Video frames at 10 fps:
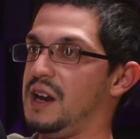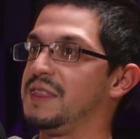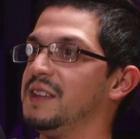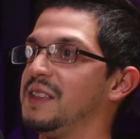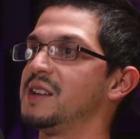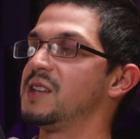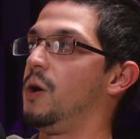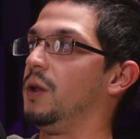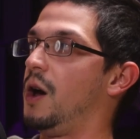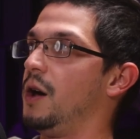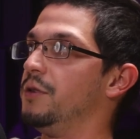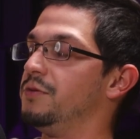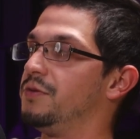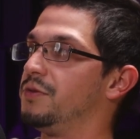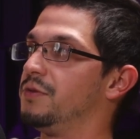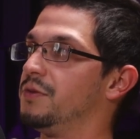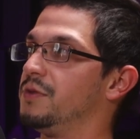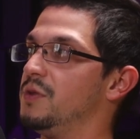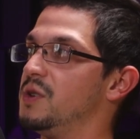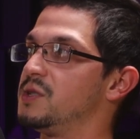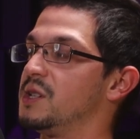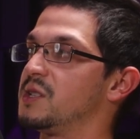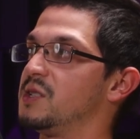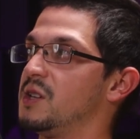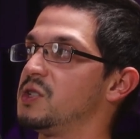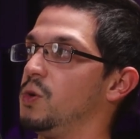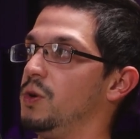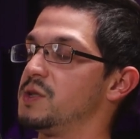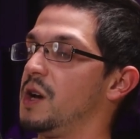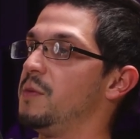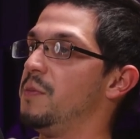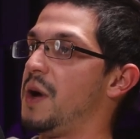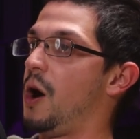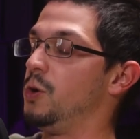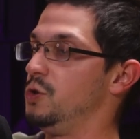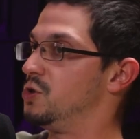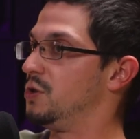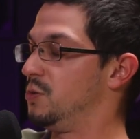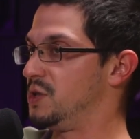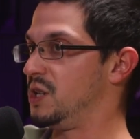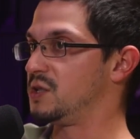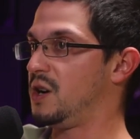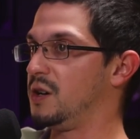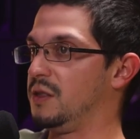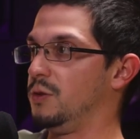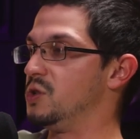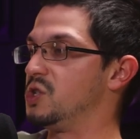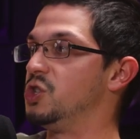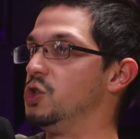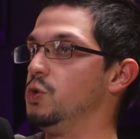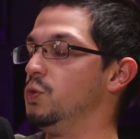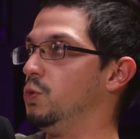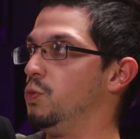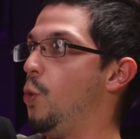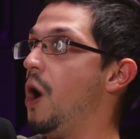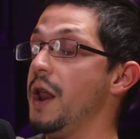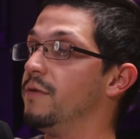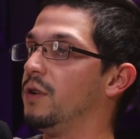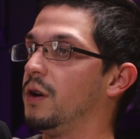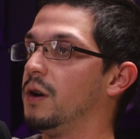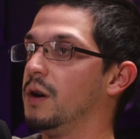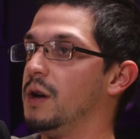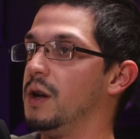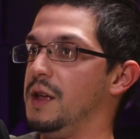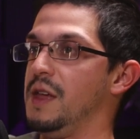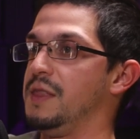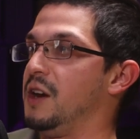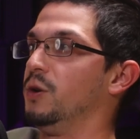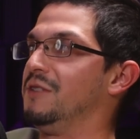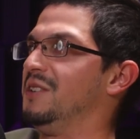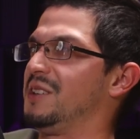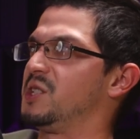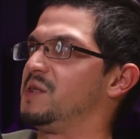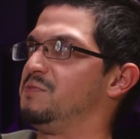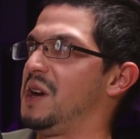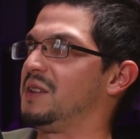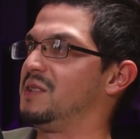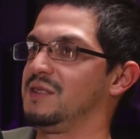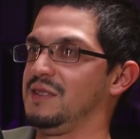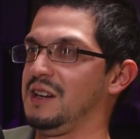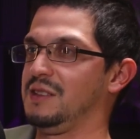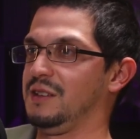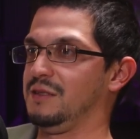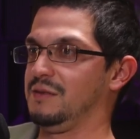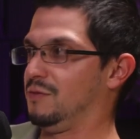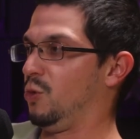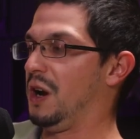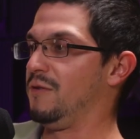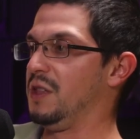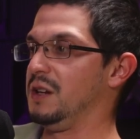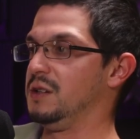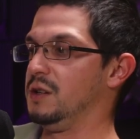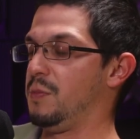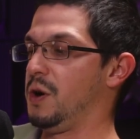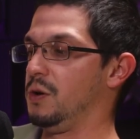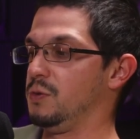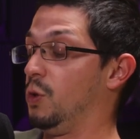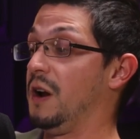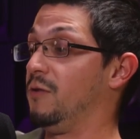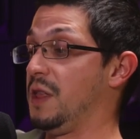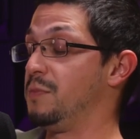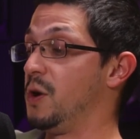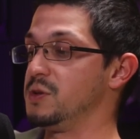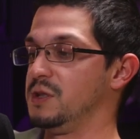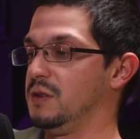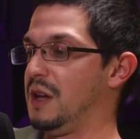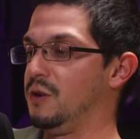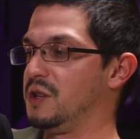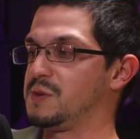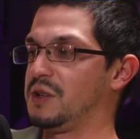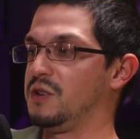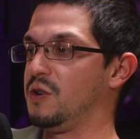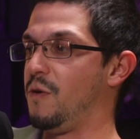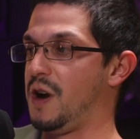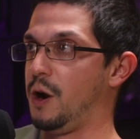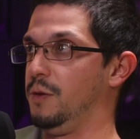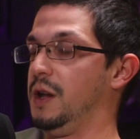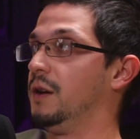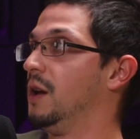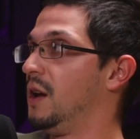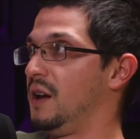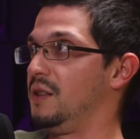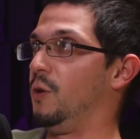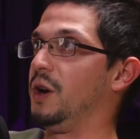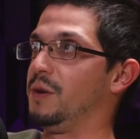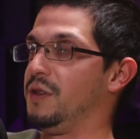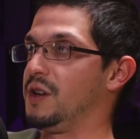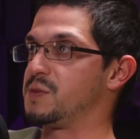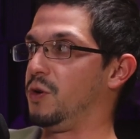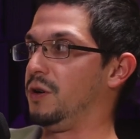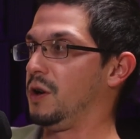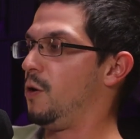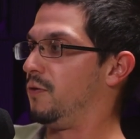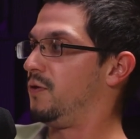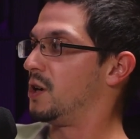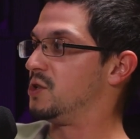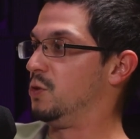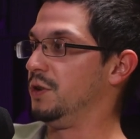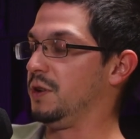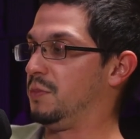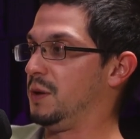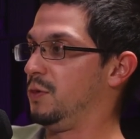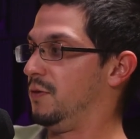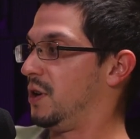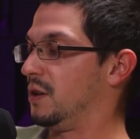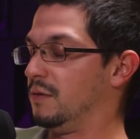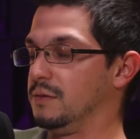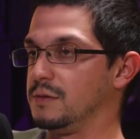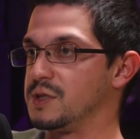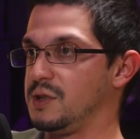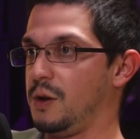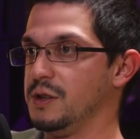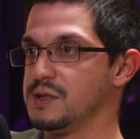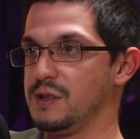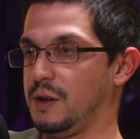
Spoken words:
And I think that's how a lot of success stories come about. Usually with TikTok, they'll just do whatever, and then they don't even expect anything. Whatever they did to post, whatever they posted, they don't expect it to go viral. And then they'll wake up the next morning, oh fuck, 2 million people fucking saw this.